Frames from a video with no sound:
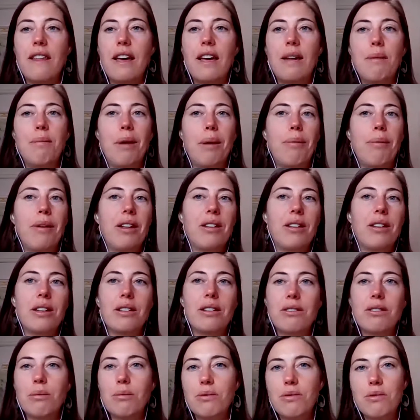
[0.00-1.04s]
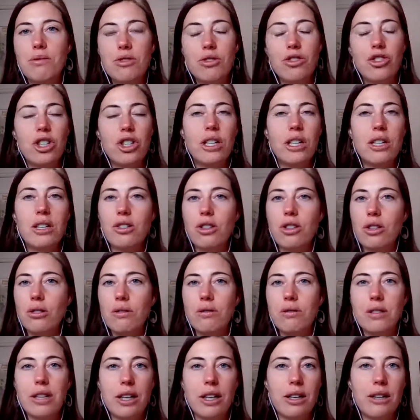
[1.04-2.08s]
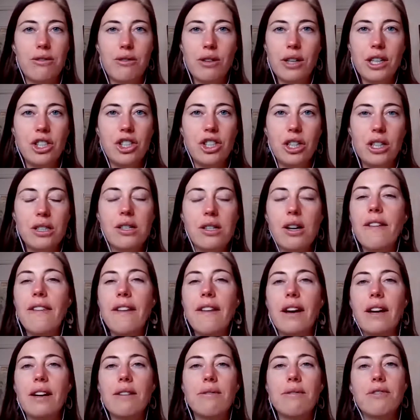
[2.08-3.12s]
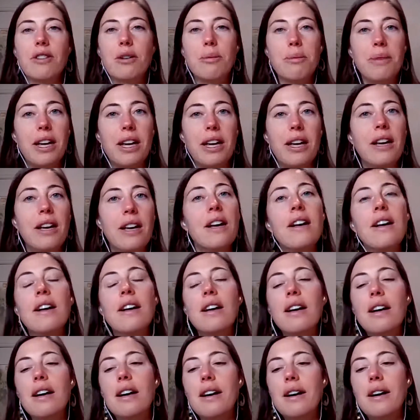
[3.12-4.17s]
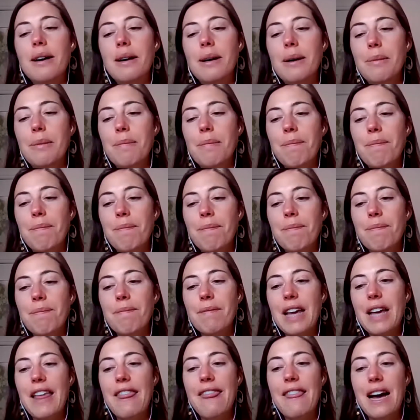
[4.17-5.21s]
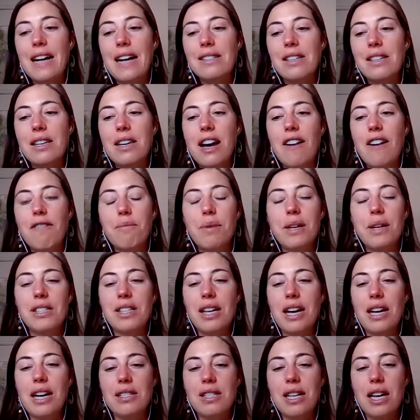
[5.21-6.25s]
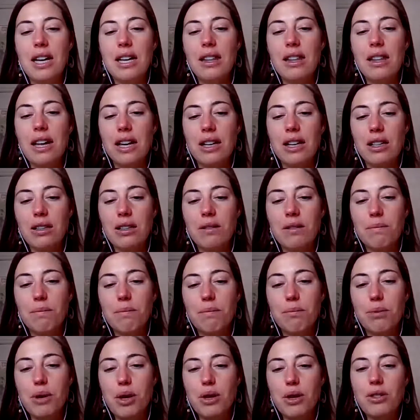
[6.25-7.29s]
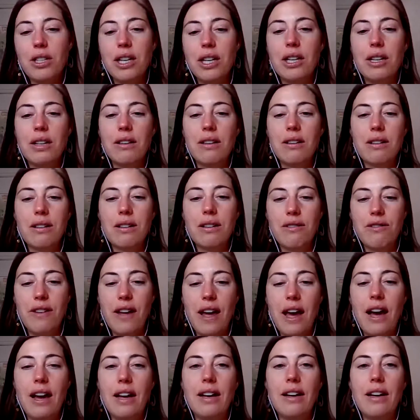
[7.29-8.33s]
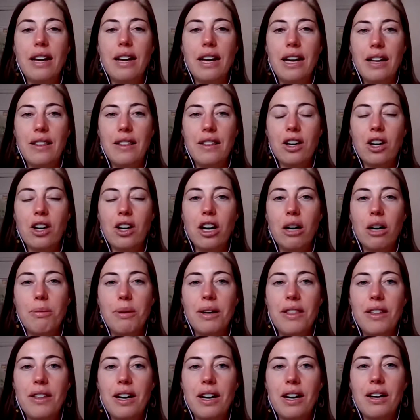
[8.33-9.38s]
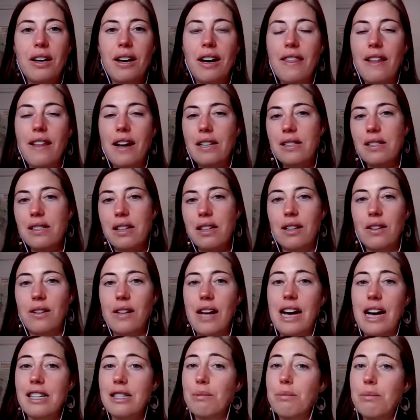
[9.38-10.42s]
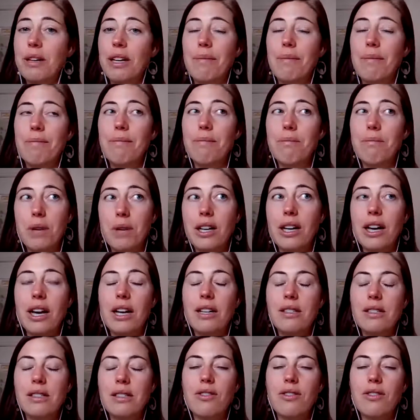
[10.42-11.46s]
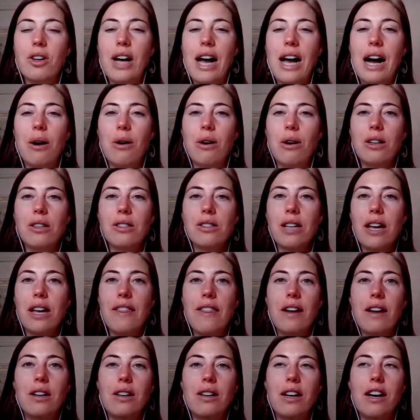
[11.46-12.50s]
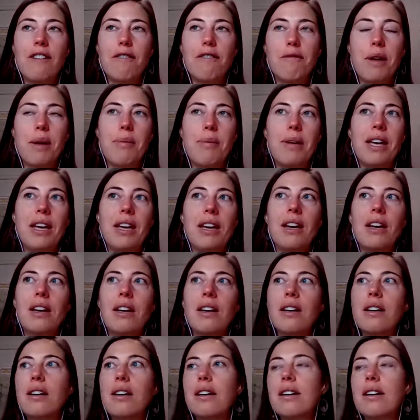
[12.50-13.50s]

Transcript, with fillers: and then maybe like some cheese or dairy free cheese on there for me. Um, and that's enough because it has that, that protein, the fat and the carb in there. And that's going to last me again, several hours. And then I'll have maybe